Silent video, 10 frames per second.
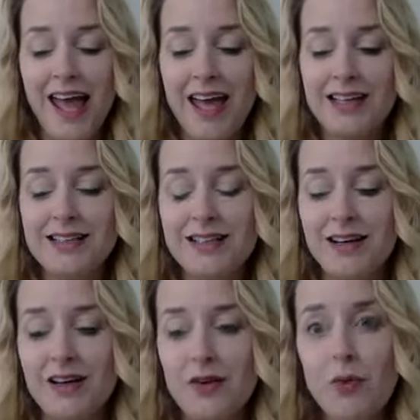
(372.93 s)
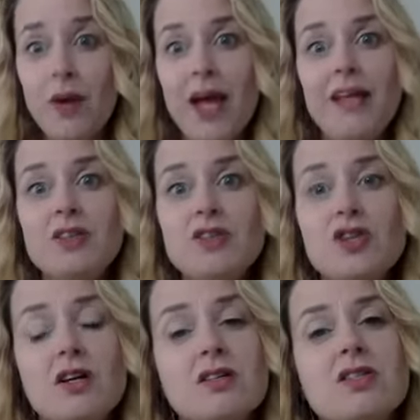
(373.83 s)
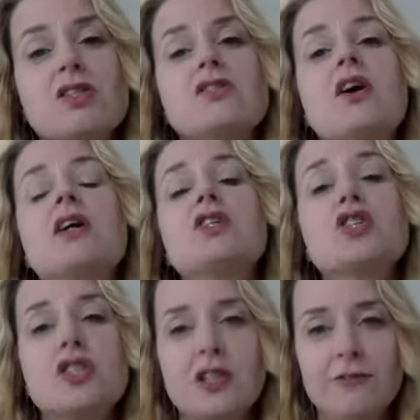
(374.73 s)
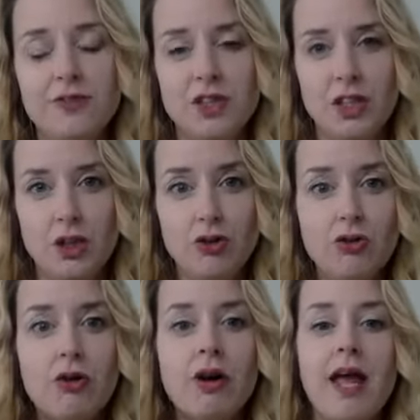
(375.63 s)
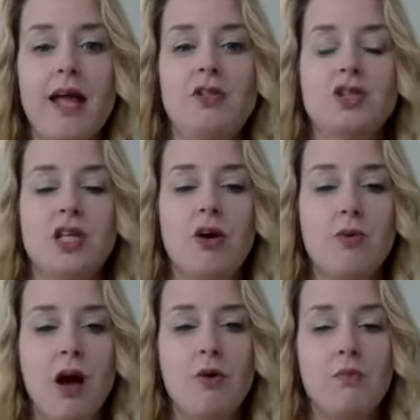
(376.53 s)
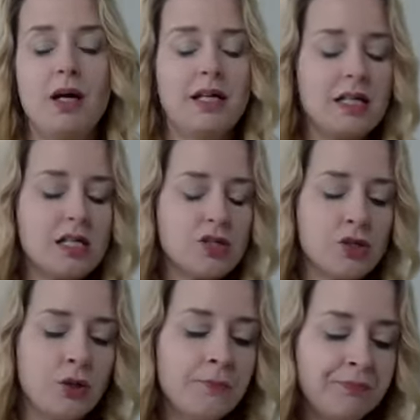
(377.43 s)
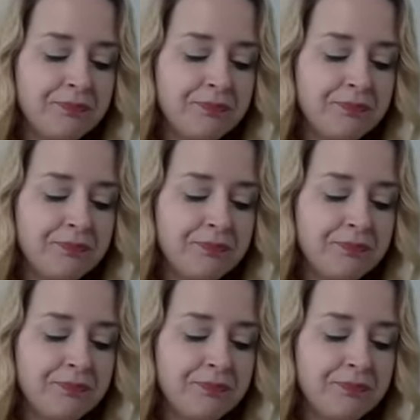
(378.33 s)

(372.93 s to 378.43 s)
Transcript: And the way to start shifting your energy around money is to